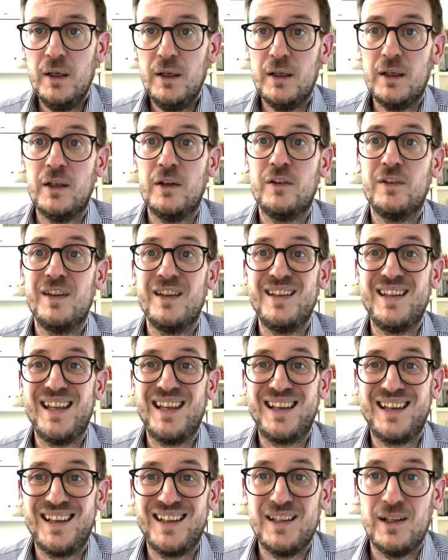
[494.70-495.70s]
is the
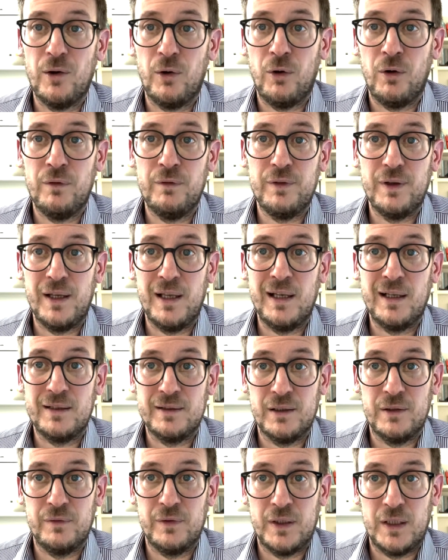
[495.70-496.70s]
decade of
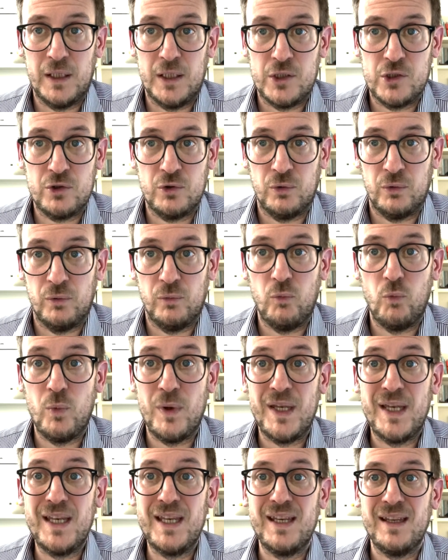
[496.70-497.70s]
electrification.
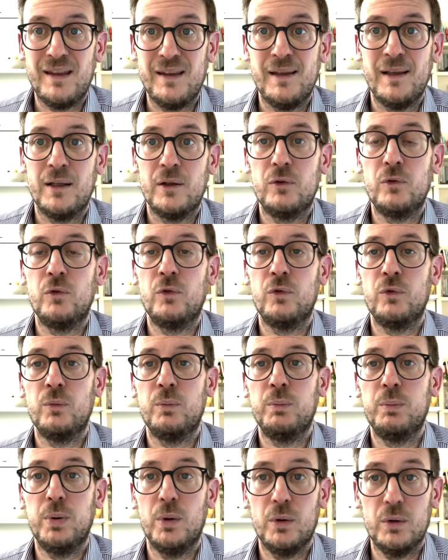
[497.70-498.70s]
We need to
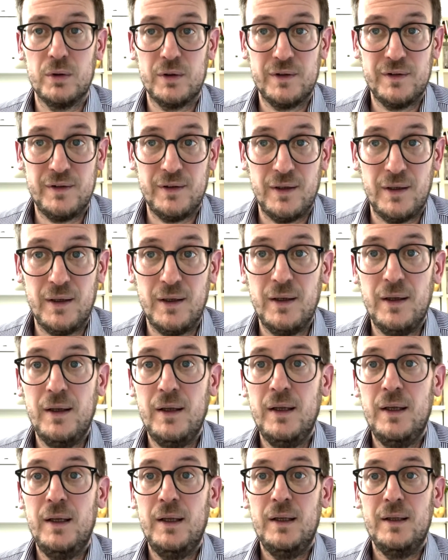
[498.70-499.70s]
support
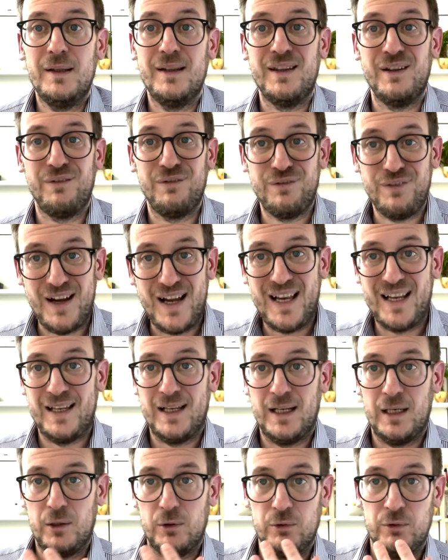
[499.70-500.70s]
the
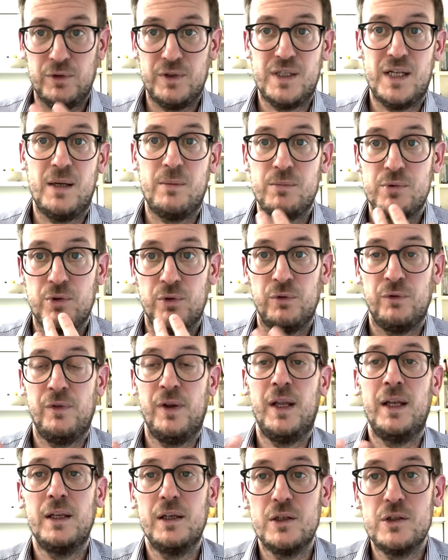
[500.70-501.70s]
final consumption of
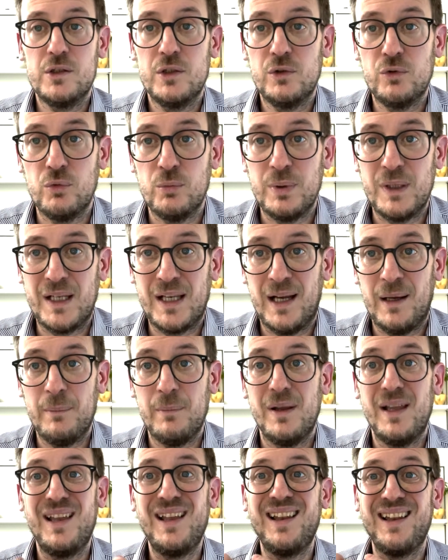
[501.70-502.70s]
energy to
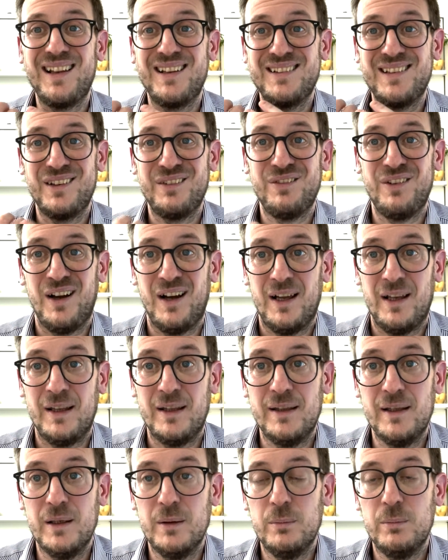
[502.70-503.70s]
become
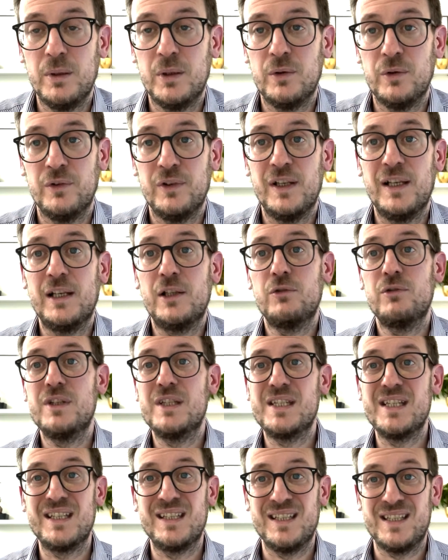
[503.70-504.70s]
electrified, because
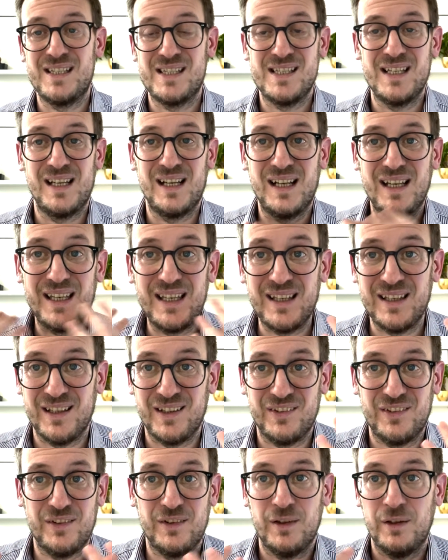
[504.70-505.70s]
electricity is the
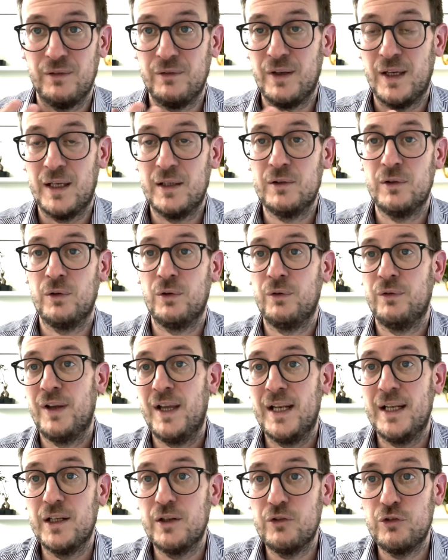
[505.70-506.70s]
cleanest vector of
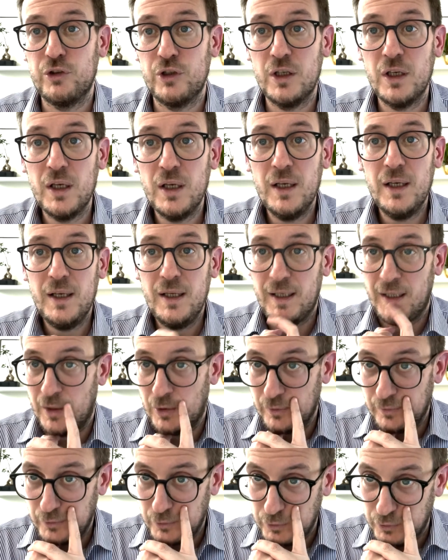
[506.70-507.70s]
energy, and
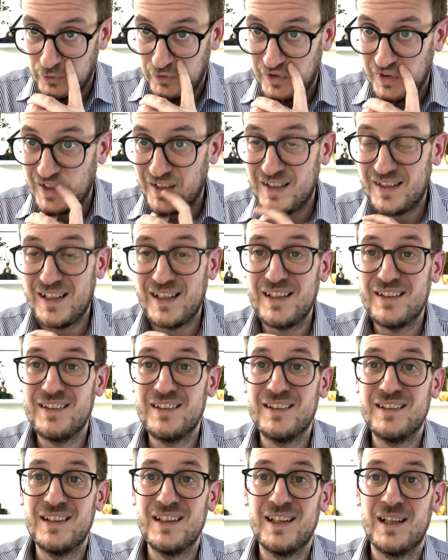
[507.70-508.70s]
of course
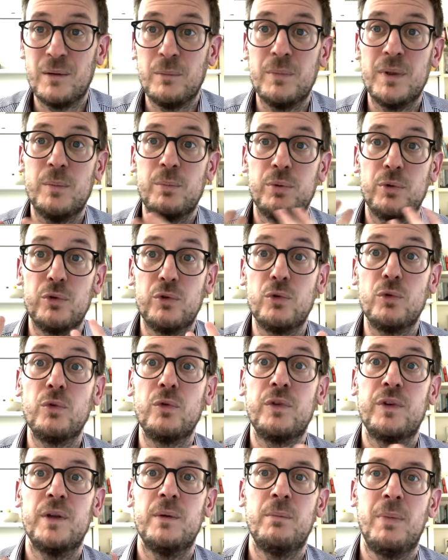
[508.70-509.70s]
electricity can be
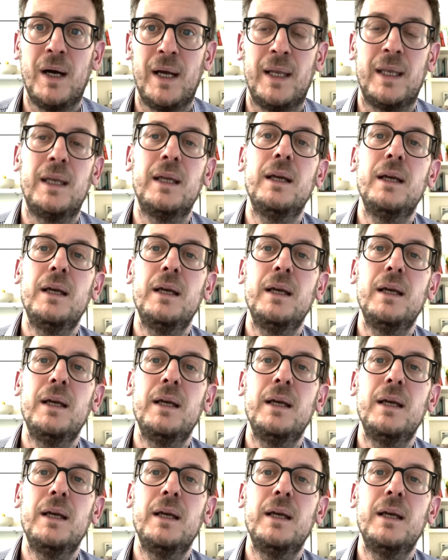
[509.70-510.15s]
produced by